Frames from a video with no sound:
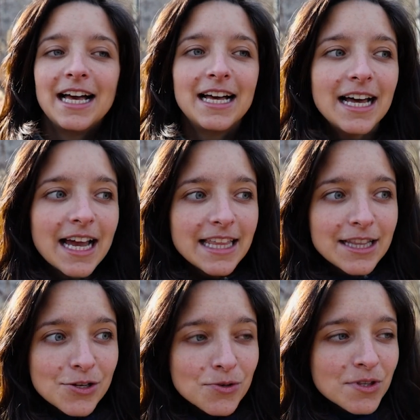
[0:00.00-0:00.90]
uh, I
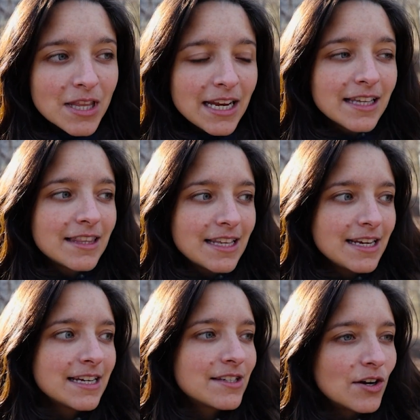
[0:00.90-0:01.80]
do think
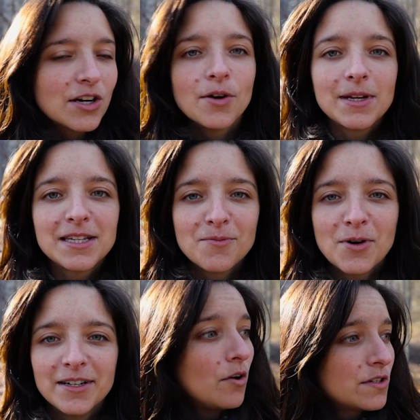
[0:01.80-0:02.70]
things are going
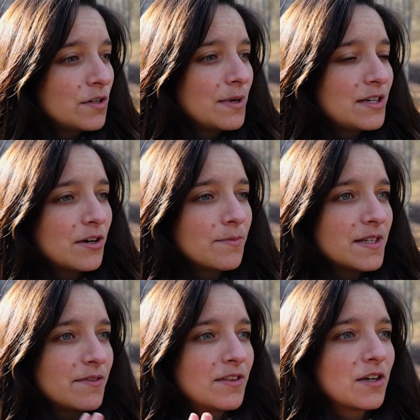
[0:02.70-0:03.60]
somewhere. Also in
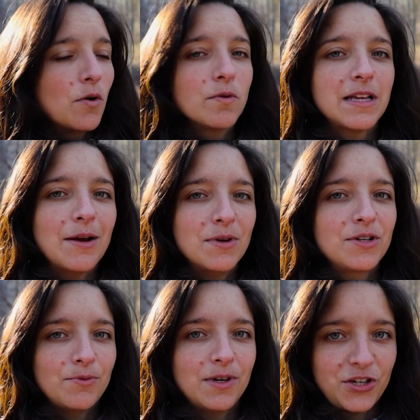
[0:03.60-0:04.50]
terms of the goals I
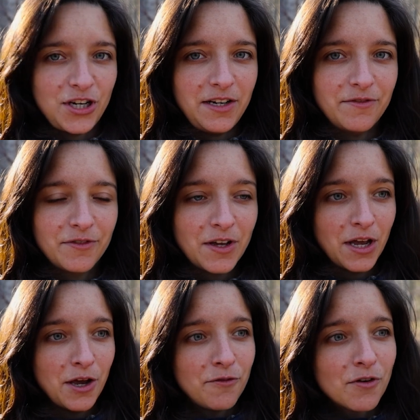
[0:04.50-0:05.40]
want to achieve
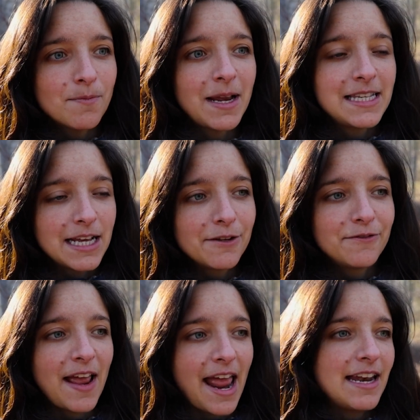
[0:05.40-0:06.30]
for
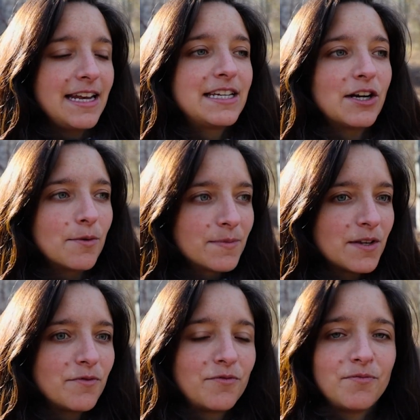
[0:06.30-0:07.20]
myself and in terms
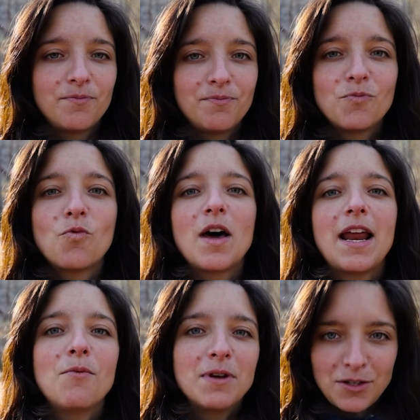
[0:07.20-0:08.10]
of what
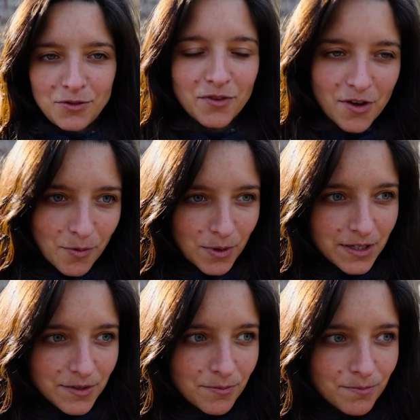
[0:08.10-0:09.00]
I want to do for the
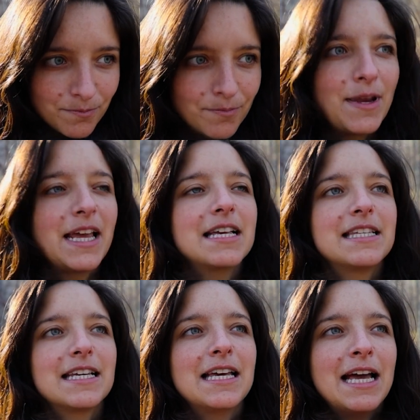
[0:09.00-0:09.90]
world.
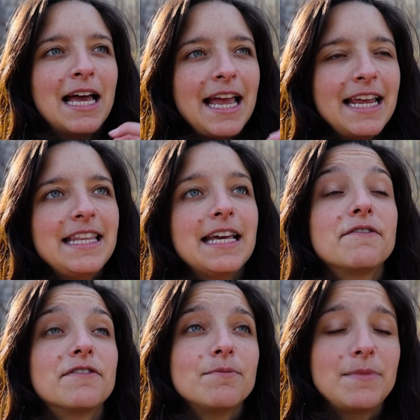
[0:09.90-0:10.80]
Because uh, in the
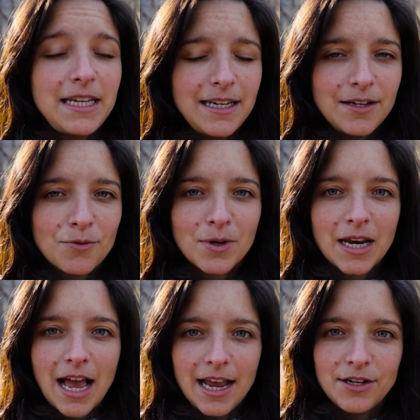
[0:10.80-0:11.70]
end for me,
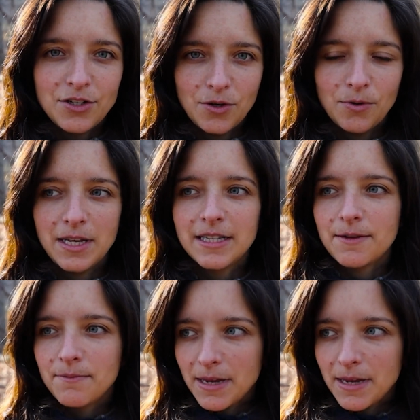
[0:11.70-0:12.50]
what I do is a